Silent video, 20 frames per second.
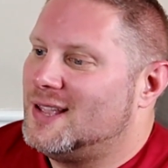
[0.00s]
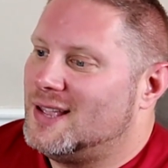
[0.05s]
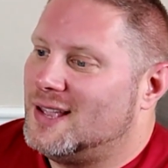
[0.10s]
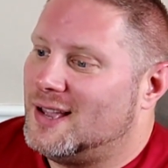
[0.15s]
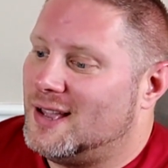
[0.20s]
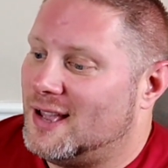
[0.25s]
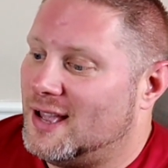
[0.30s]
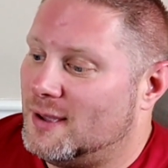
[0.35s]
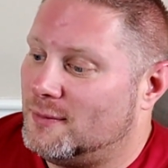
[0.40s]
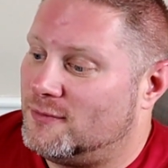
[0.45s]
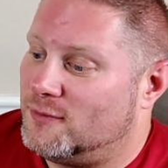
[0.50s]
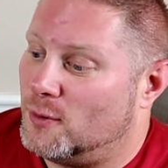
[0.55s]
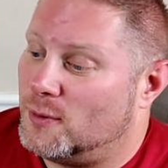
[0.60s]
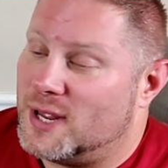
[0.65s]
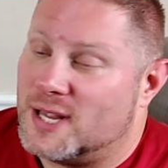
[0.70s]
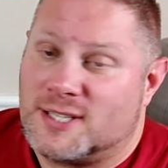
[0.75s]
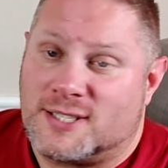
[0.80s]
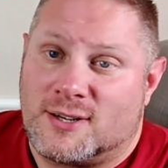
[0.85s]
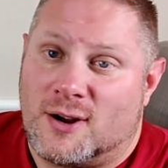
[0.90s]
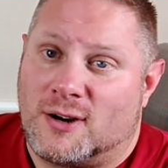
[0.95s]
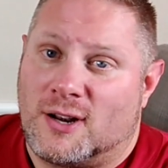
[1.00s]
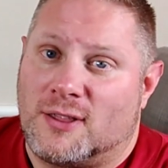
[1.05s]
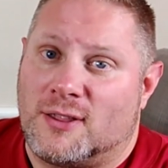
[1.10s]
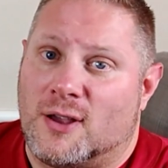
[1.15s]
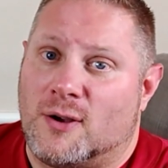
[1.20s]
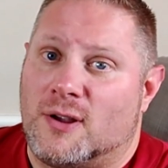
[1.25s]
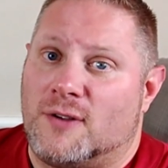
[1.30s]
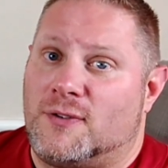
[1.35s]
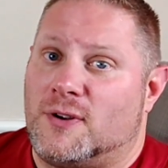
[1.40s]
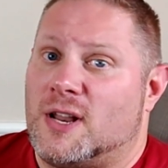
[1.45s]
Before we get started,
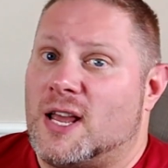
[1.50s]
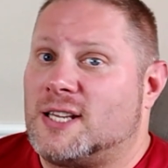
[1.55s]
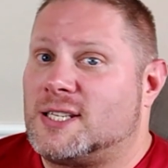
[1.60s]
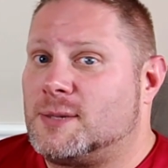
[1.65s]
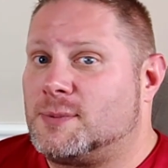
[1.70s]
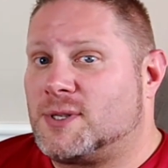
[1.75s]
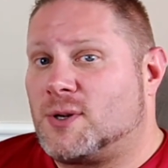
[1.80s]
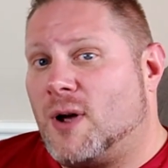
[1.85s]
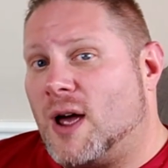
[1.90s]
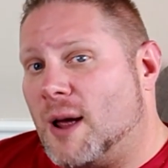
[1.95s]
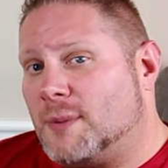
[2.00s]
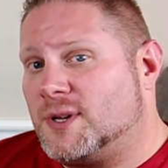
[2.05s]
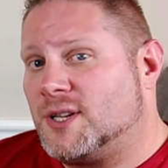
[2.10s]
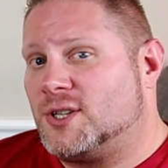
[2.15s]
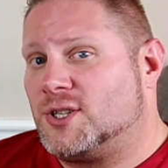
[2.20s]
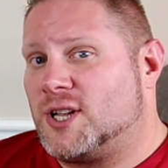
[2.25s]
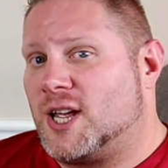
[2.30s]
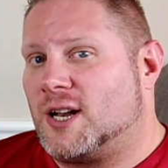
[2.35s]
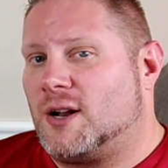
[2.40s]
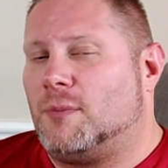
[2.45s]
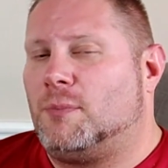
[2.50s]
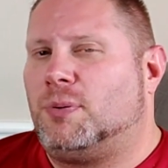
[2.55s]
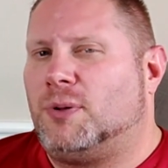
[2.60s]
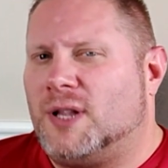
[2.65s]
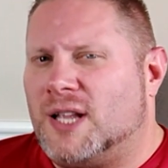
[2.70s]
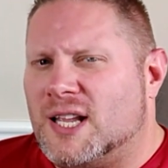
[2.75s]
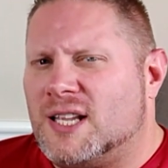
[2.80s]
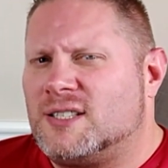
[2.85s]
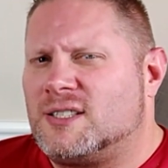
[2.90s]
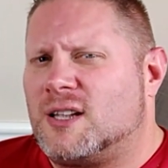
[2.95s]
though, if you're not subscribed to the channel,
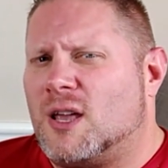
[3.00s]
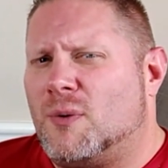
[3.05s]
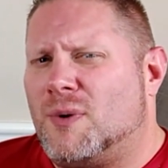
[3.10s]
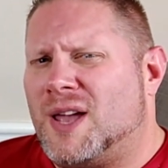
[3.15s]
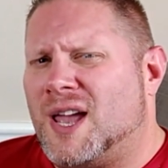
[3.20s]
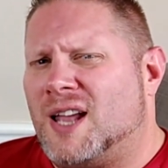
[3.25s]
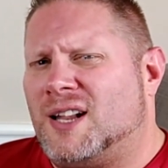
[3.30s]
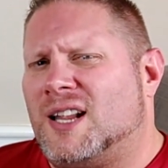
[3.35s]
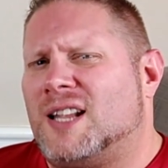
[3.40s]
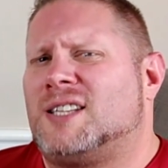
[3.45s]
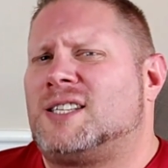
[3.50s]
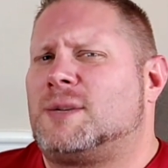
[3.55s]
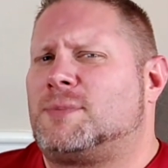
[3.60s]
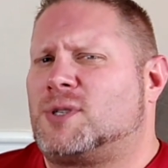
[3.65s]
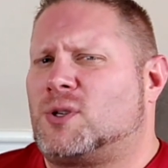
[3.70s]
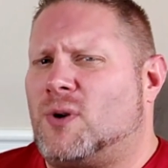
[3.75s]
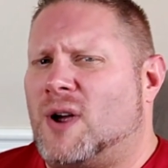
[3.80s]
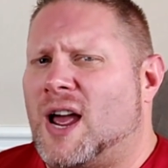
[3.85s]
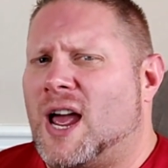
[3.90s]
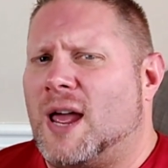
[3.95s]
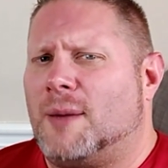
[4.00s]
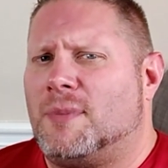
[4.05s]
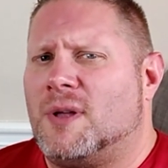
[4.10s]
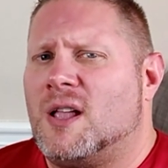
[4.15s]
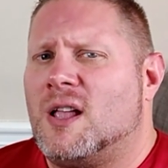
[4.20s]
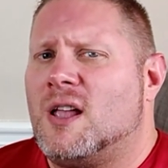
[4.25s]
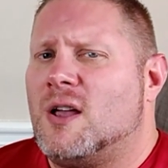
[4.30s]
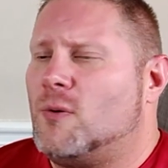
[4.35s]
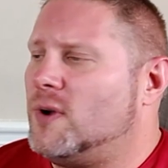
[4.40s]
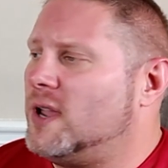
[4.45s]
please go ahead and subscribe.
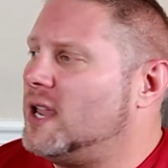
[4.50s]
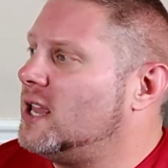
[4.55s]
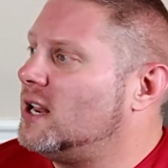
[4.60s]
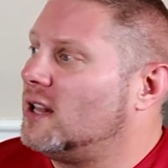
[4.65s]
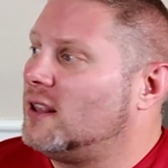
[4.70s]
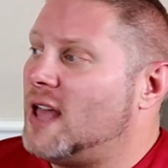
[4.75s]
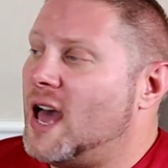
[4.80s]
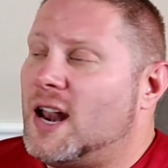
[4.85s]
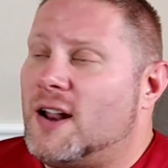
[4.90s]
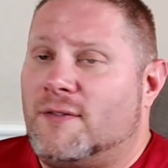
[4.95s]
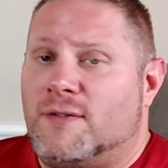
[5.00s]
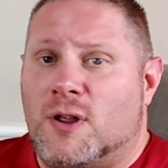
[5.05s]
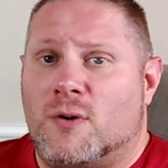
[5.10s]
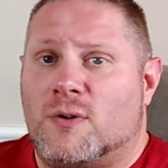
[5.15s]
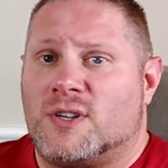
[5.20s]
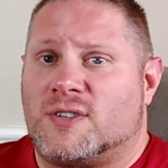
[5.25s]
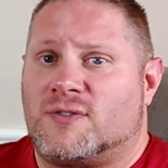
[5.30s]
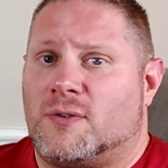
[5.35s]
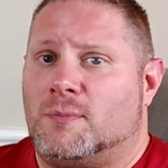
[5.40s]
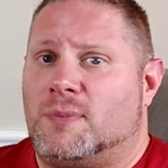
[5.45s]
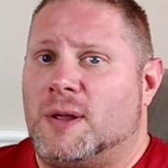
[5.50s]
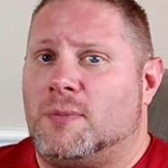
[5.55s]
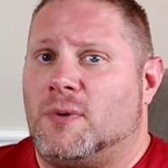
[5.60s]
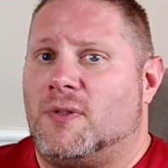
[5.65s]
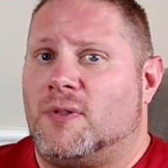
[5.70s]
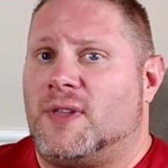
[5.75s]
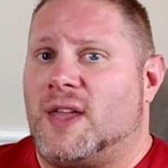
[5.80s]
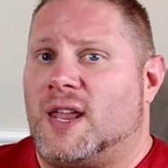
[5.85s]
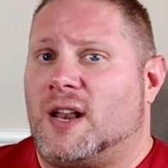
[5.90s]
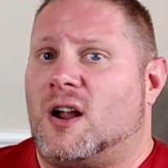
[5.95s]
We get a lot of viewers from people
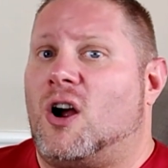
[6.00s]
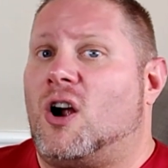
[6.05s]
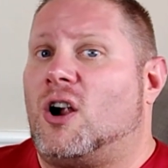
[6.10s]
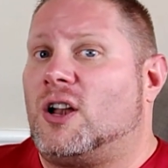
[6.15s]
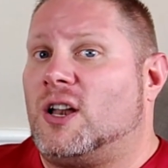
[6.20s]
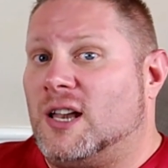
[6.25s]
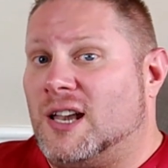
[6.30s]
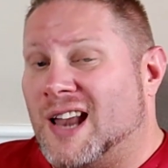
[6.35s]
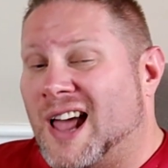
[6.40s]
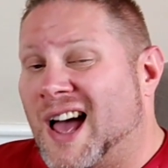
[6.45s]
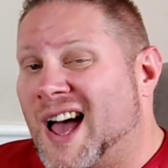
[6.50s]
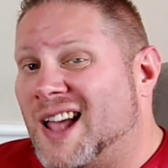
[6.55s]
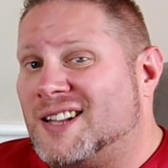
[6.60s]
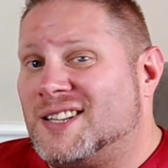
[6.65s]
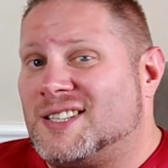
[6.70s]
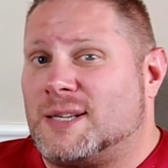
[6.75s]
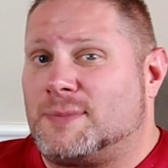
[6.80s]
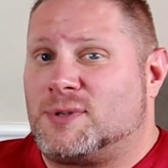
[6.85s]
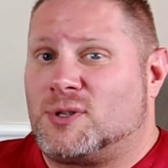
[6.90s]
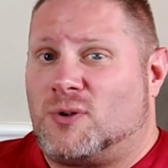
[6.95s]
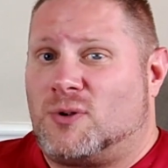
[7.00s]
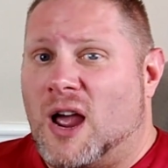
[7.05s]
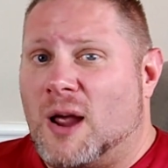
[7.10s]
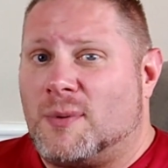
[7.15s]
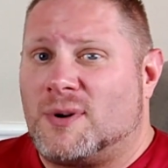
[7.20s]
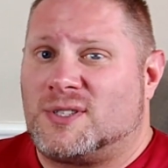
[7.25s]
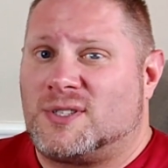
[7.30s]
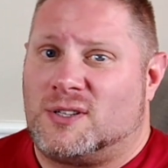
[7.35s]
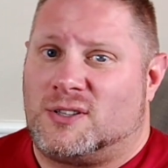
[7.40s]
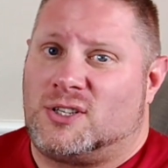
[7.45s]
that are not
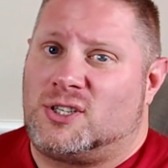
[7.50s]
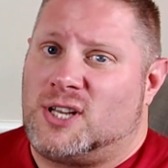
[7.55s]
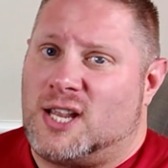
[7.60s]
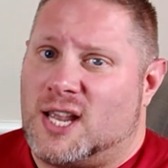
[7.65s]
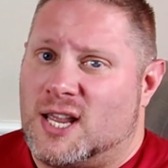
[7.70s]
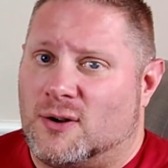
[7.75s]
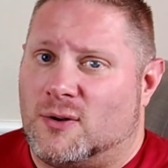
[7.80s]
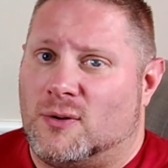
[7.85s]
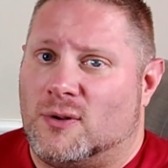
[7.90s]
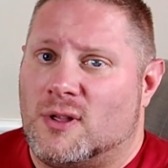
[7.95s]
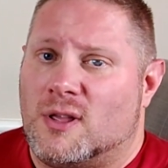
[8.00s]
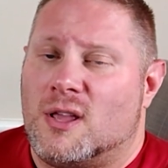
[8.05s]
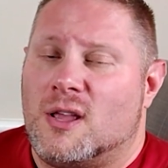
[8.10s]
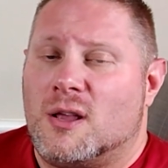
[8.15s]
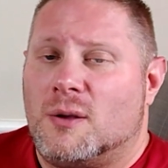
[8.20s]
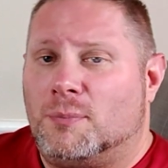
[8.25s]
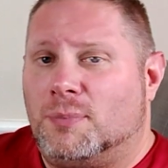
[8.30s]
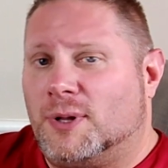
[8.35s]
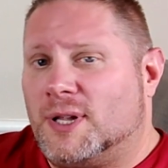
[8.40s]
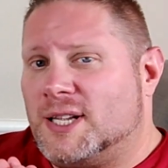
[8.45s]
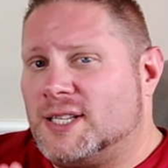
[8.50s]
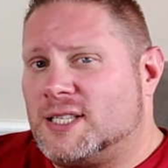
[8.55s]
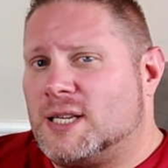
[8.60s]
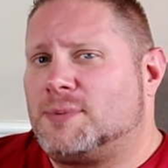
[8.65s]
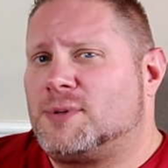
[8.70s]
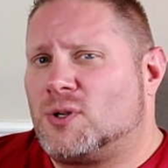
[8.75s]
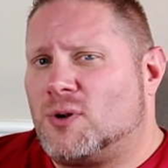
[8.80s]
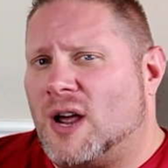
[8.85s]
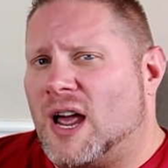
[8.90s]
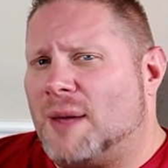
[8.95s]
subscribers to the channel. Please
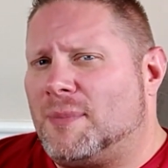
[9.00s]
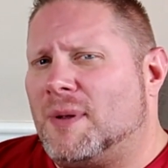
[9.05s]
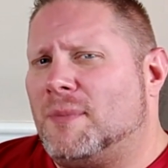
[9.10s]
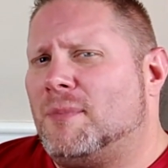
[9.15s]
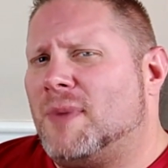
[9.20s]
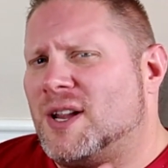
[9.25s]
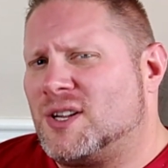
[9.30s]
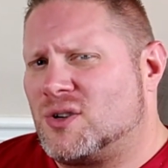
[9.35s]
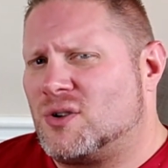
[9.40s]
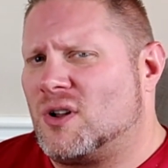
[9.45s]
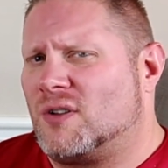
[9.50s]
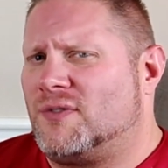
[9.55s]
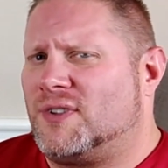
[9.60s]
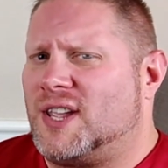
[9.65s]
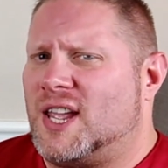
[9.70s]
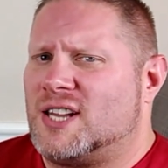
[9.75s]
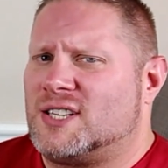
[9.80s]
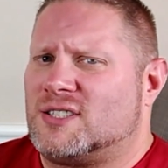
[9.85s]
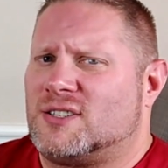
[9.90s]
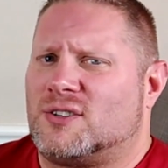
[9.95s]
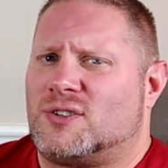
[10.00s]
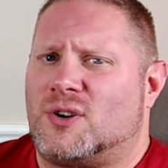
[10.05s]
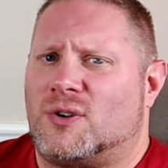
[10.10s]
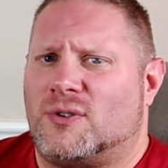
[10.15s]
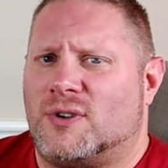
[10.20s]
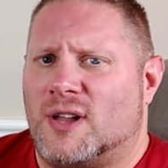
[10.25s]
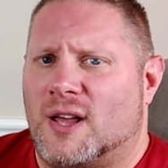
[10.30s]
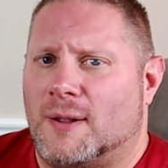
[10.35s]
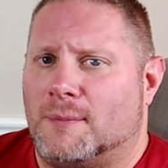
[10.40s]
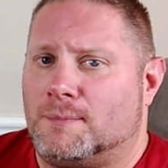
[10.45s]
subscribe and make sure notifications are
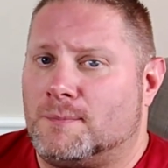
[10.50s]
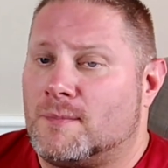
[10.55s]
turned on.